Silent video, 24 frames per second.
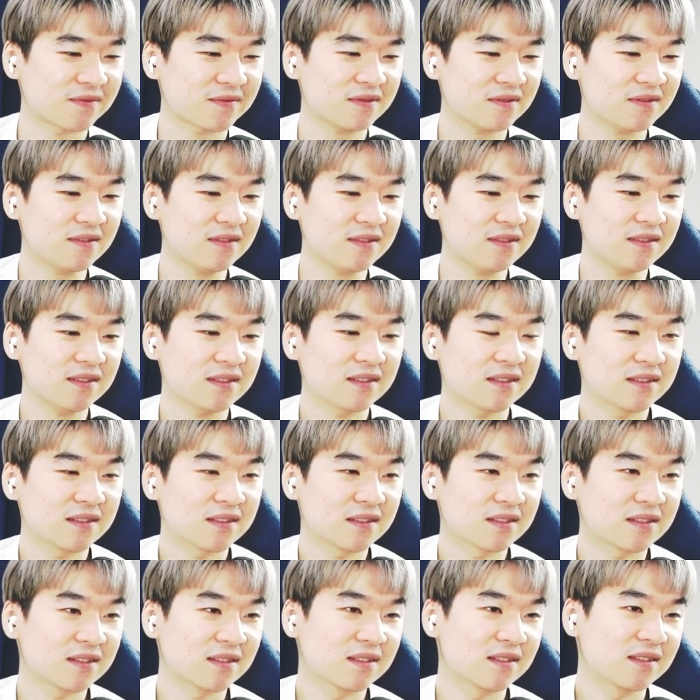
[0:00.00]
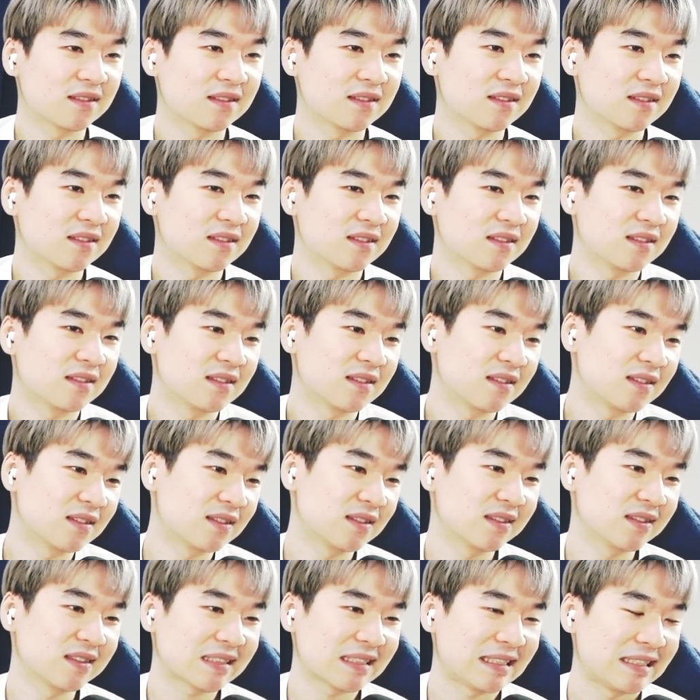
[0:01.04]

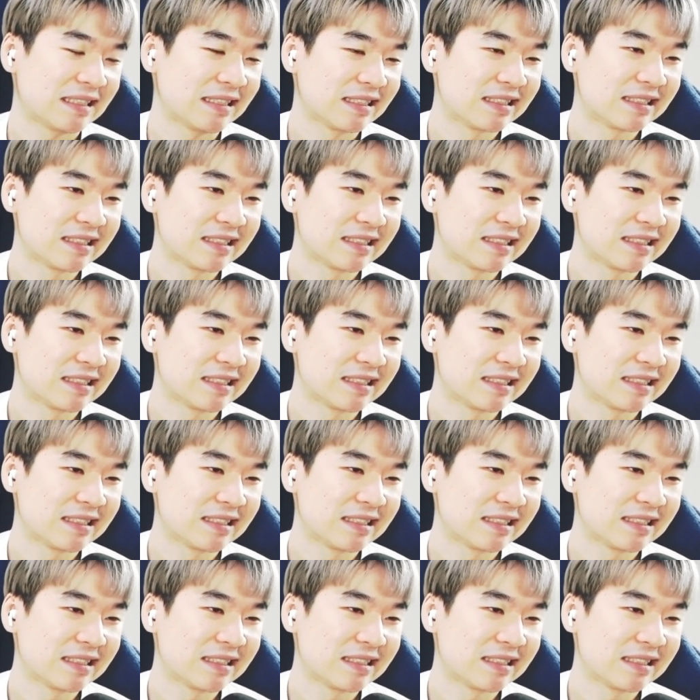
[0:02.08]
No one is speaking in this clip.